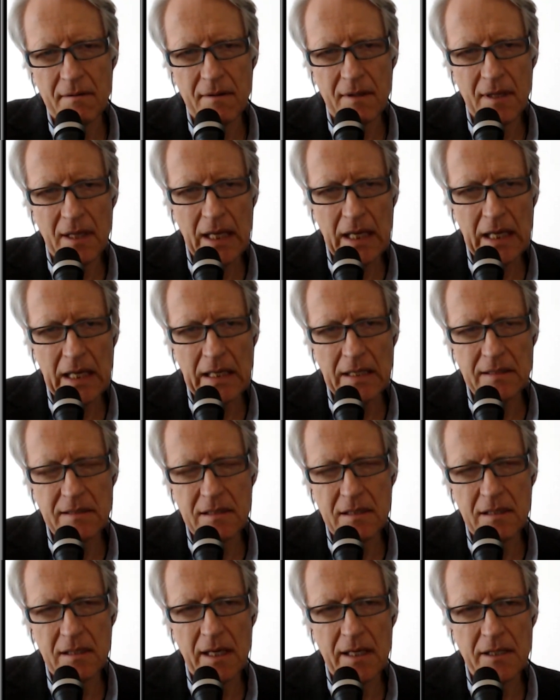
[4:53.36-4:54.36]
their
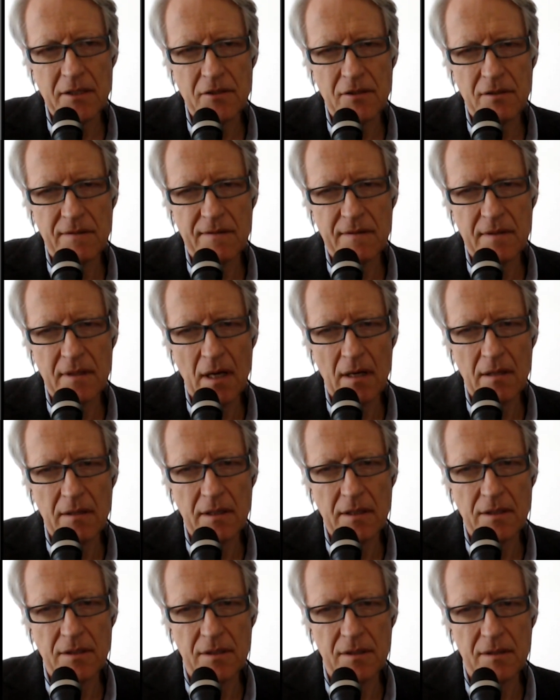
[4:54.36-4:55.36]
installations
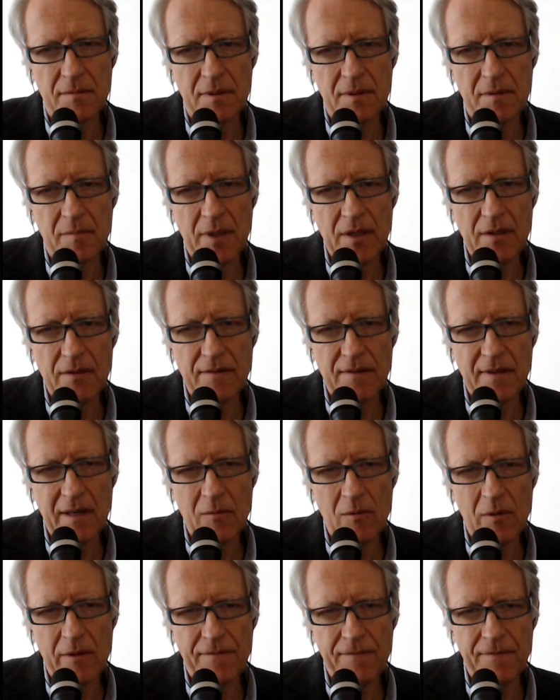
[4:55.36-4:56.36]
down in Durban because
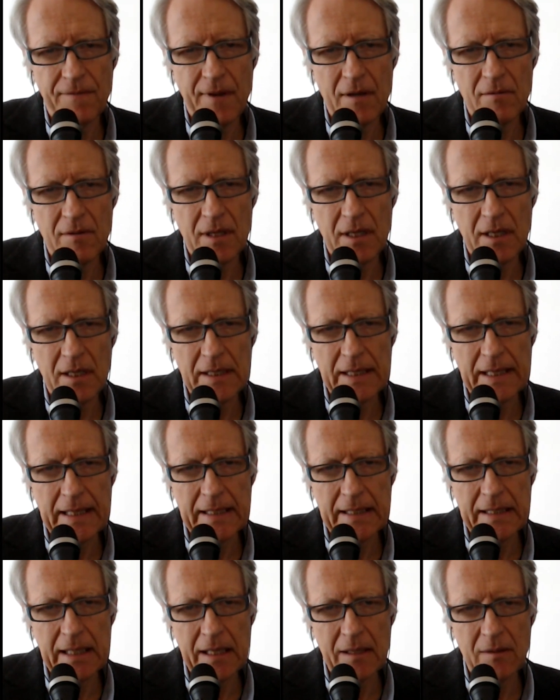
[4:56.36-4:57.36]
they were fearing
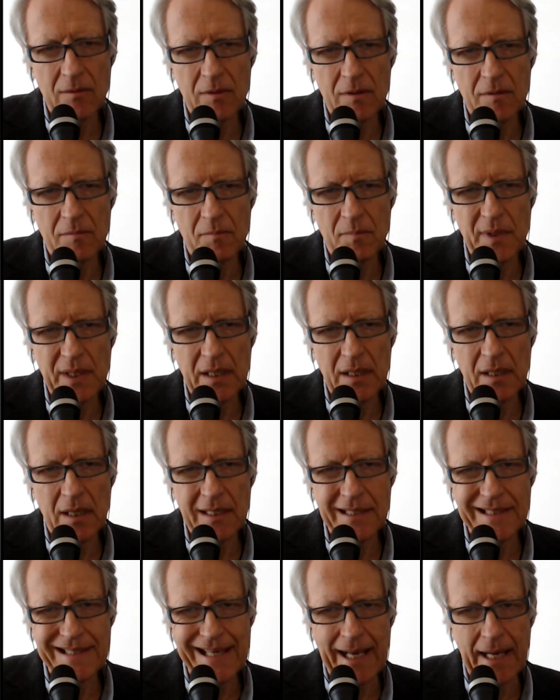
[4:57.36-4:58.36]
that they would be
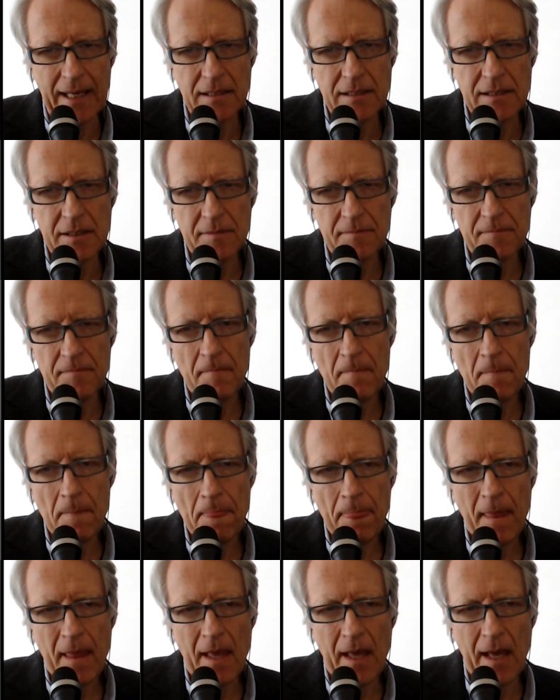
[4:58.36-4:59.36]
attacked.
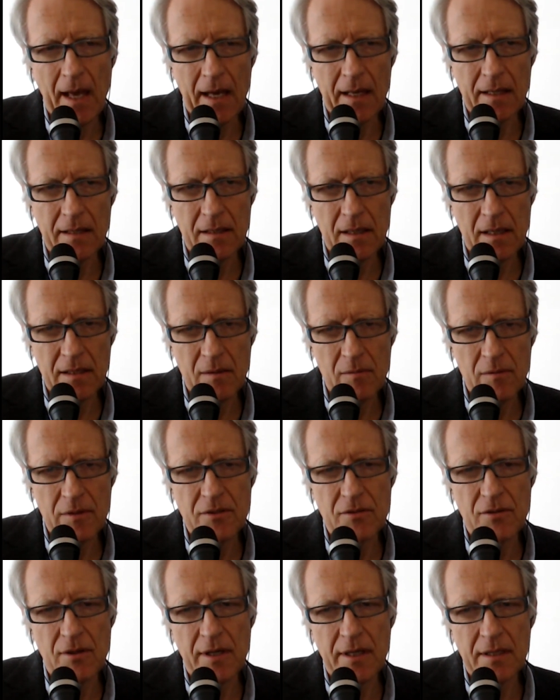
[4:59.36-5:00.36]
and they
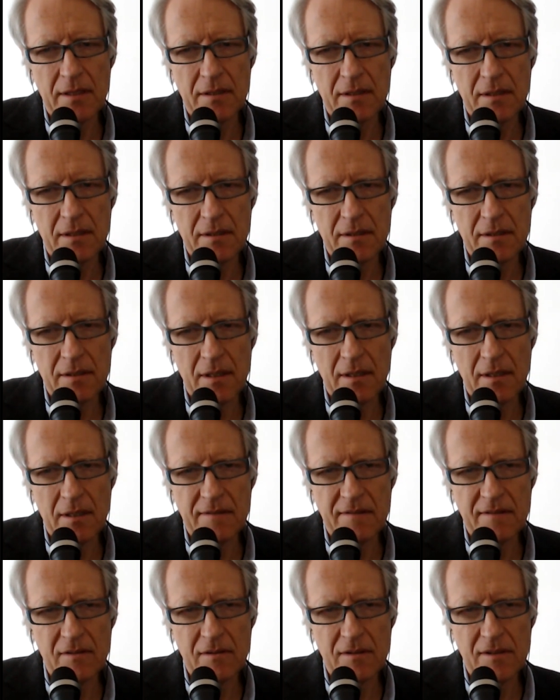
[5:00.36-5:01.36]
would try and
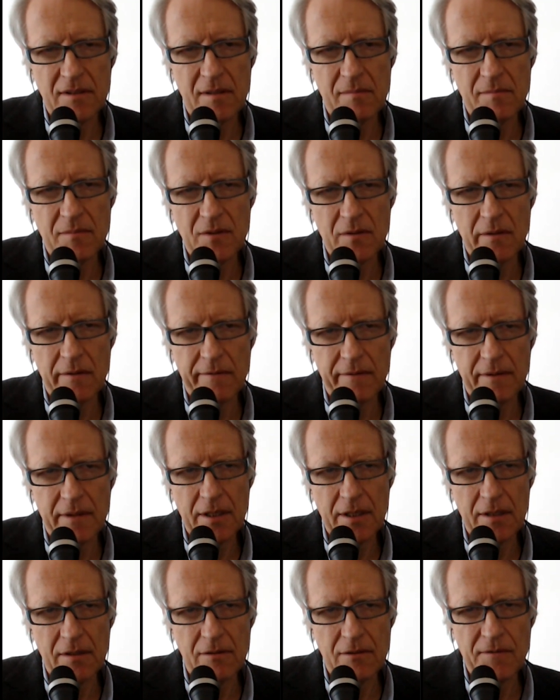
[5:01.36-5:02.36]
start some sort
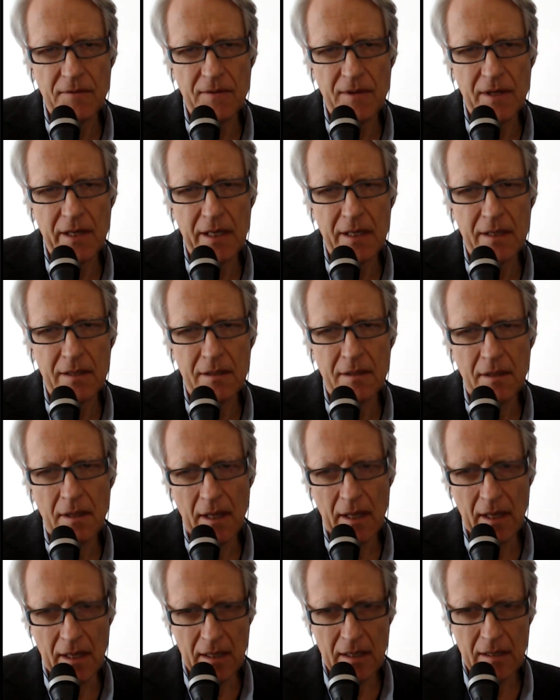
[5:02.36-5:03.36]
a huge fire
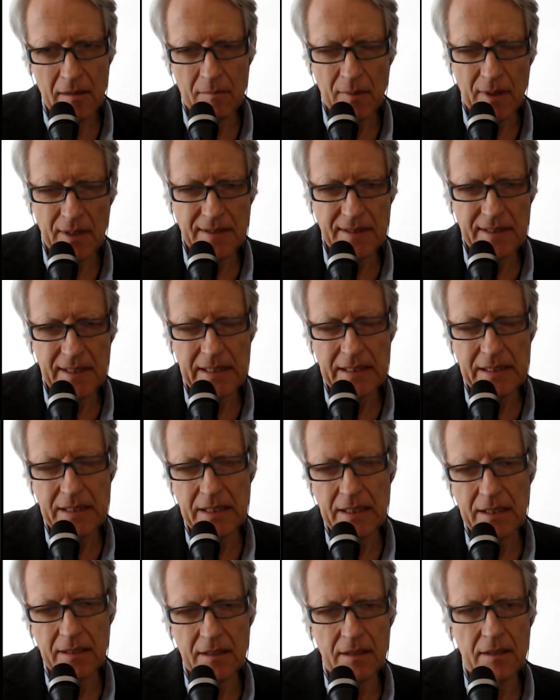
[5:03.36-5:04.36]
by
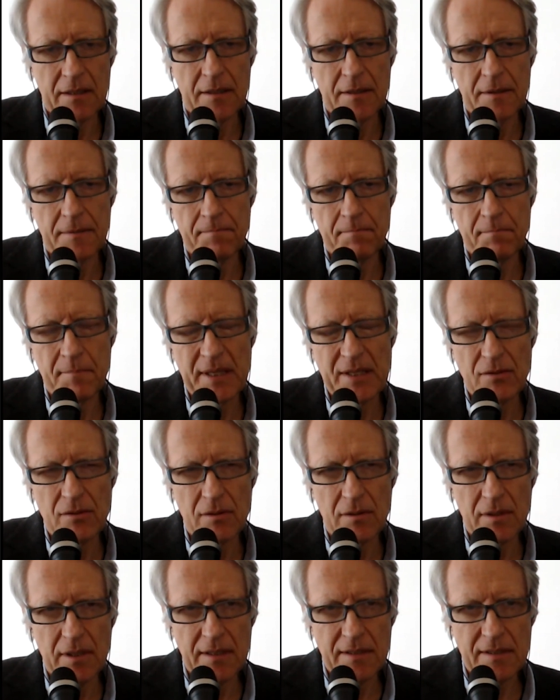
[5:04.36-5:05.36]
setting the
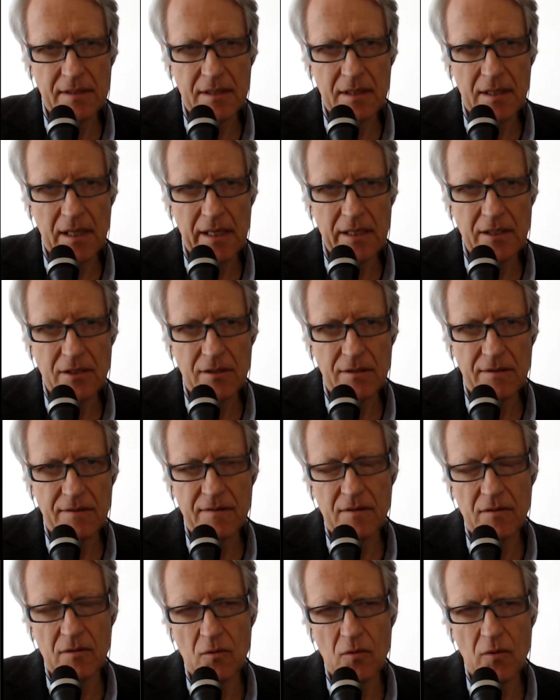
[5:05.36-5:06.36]
petrol
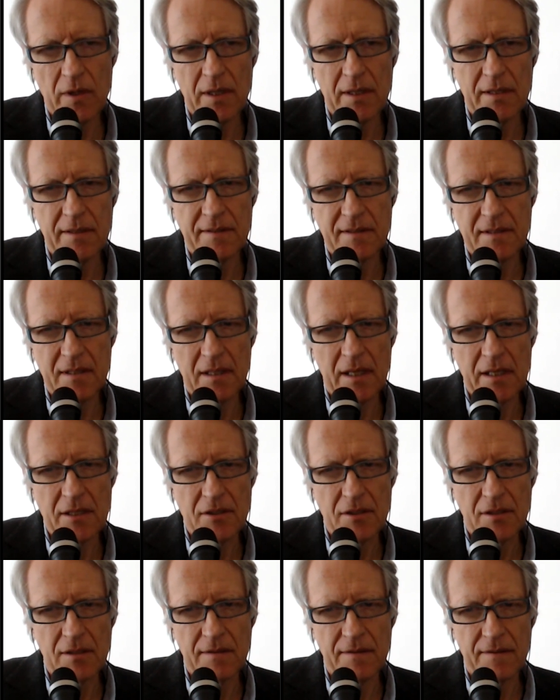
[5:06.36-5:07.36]
installations and the oil
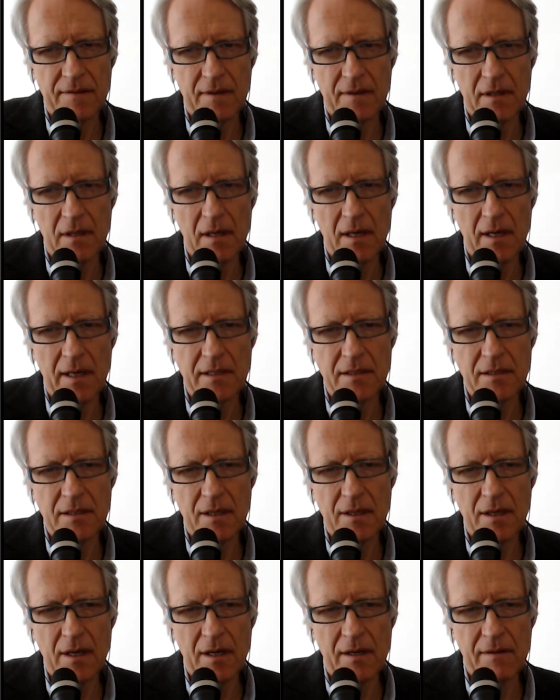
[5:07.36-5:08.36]
installations alight
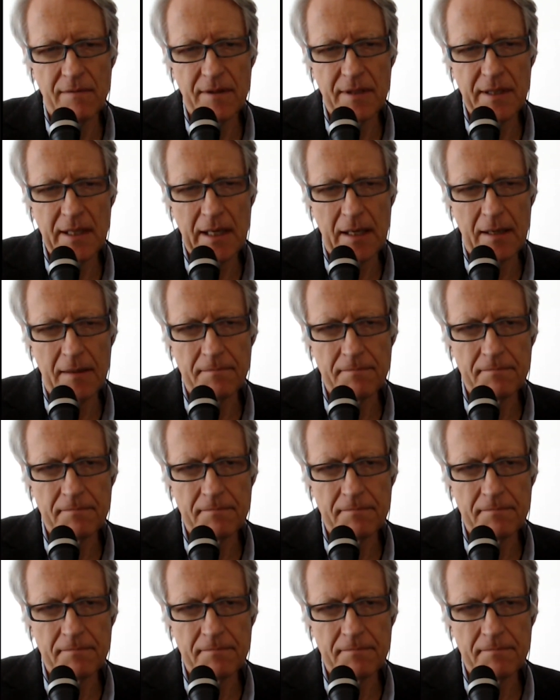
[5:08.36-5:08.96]
over there.